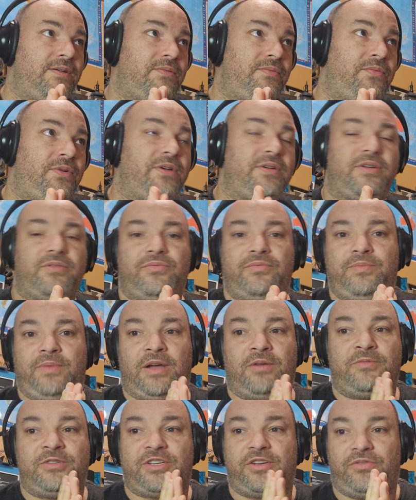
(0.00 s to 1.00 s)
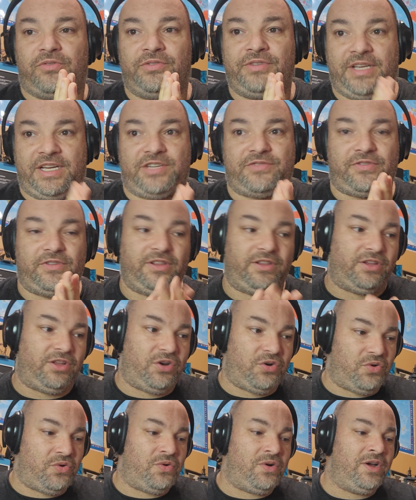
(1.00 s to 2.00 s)
We're in almost a golden age for
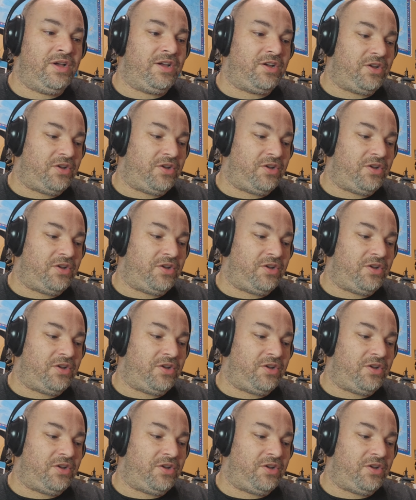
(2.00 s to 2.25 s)
low